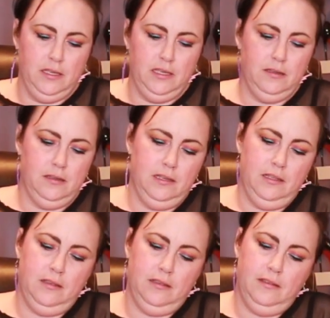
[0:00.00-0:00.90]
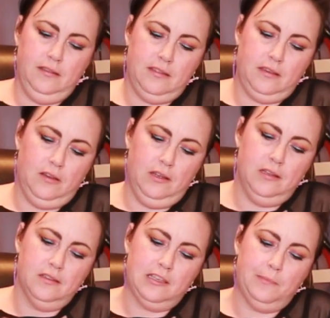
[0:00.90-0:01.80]
It is
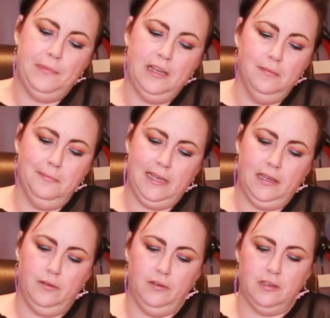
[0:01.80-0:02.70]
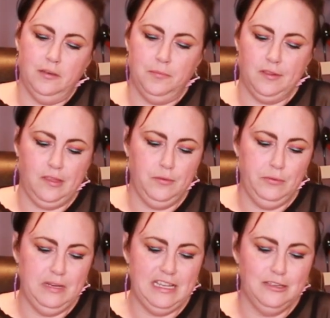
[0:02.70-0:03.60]
called Spellbound, number
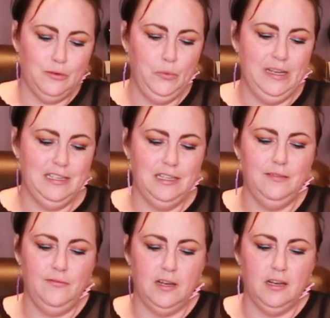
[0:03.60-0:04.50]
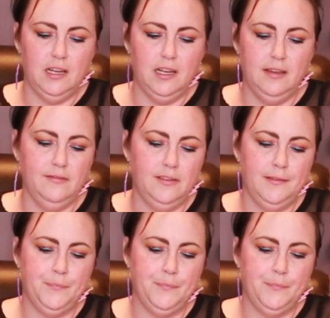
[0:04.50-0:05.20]
325.